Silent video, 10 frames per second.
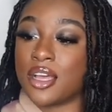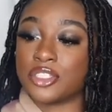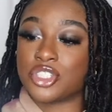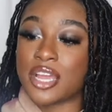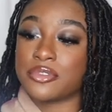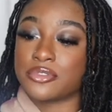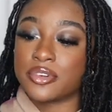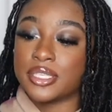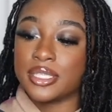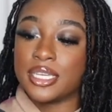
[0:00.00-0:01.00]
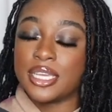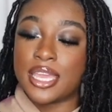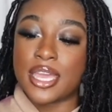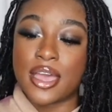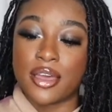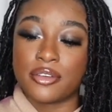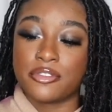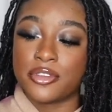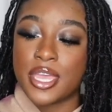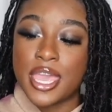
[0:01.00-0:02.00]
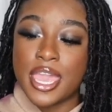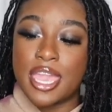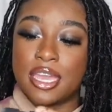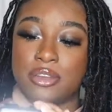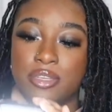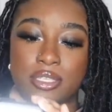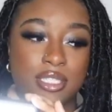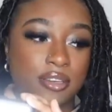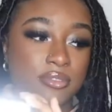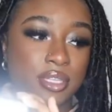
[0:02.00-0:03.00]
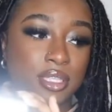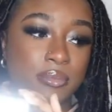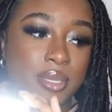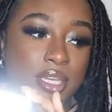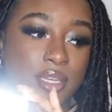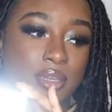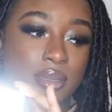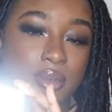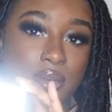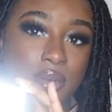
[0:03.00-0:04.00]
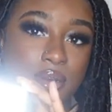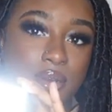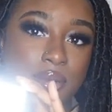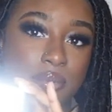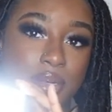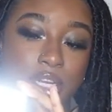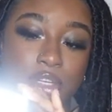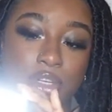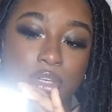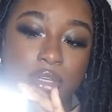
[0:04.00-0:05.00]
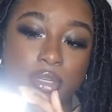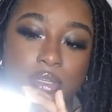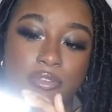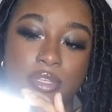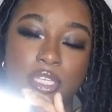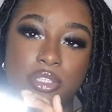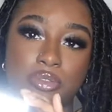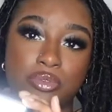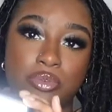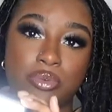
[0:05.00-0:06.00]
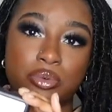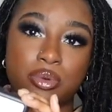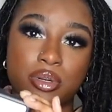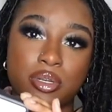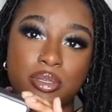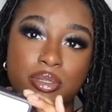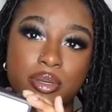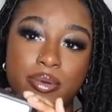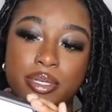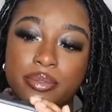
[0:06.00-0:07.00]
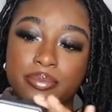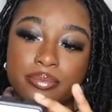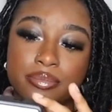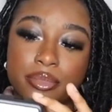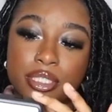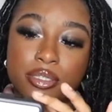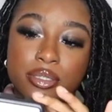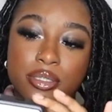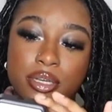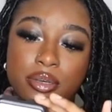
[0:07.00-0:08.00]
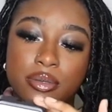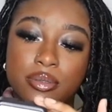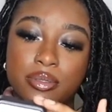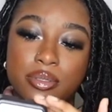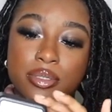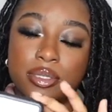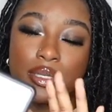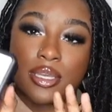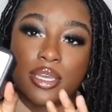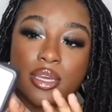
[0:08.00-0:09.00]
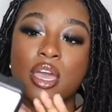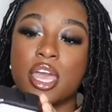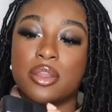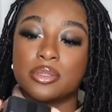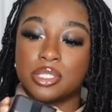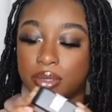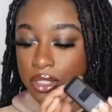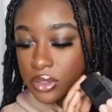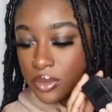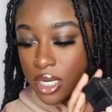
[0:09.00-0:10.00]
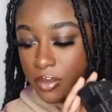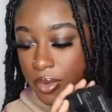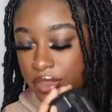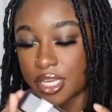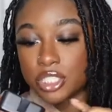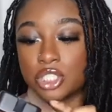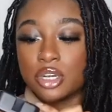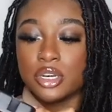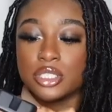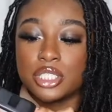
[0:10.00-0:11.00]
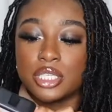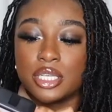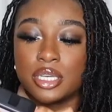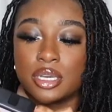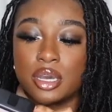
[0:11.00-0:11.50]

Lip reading: travel friendly AF, and you can definitely make it brighter if you need to, or lower. So yeah, and also it do come with a charging